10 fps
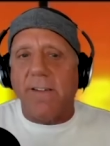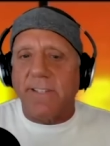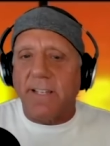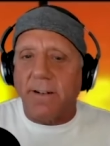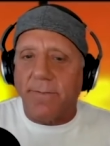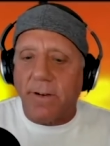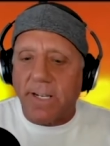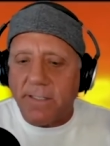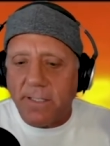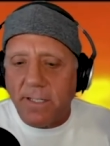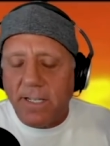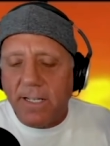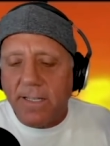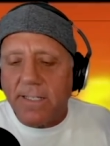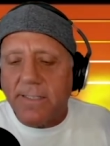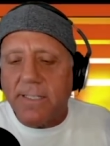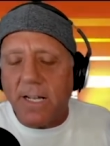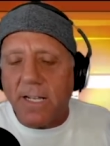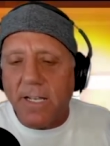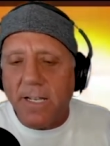if it's out of focus. The
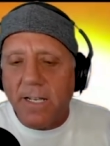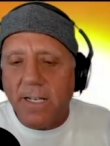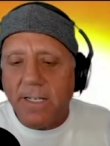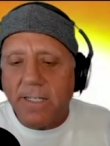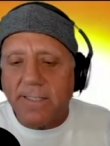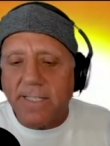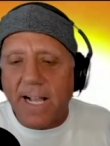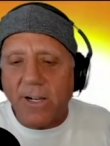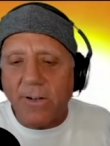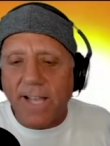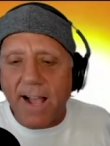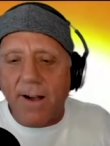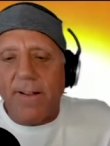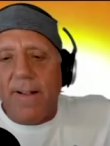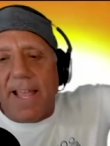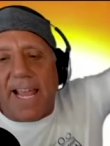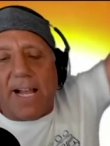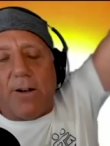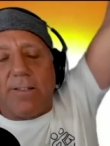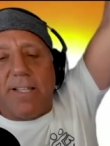sun does not go down. It
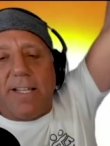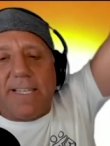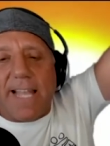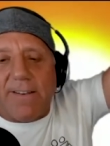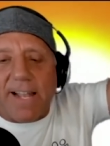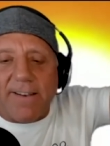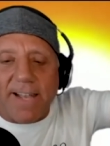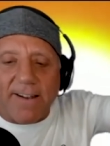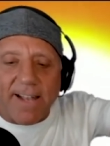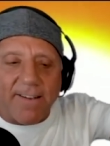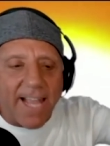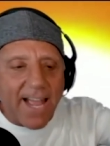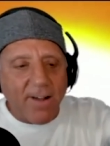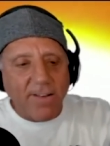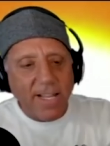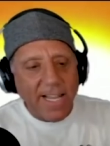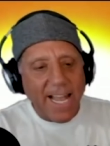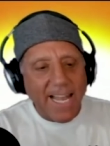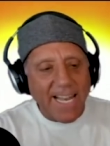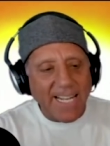goes down, down, down, down, down,
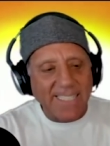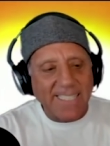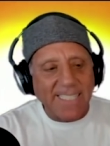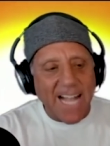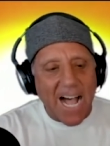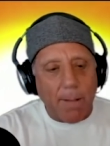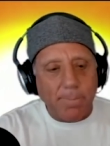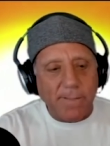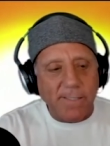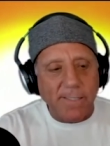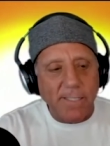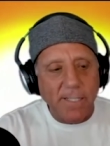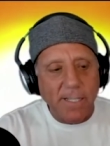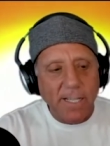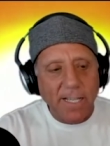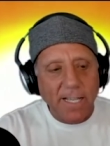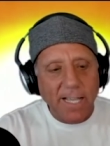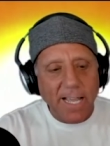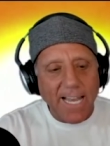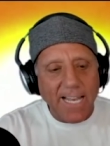and then it stops.
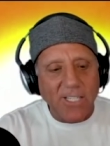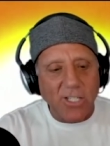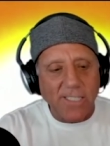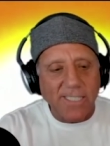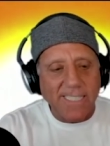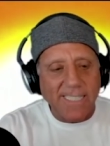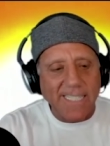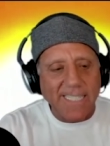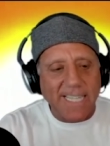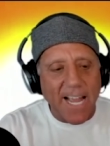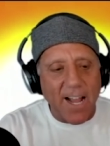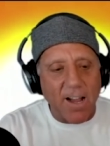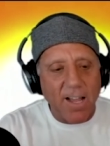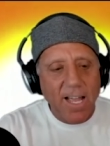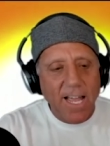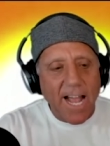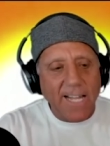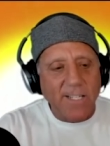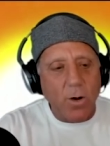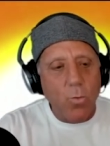And it just sits there.
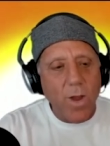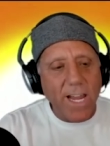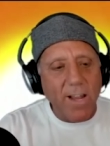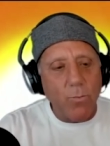And so we can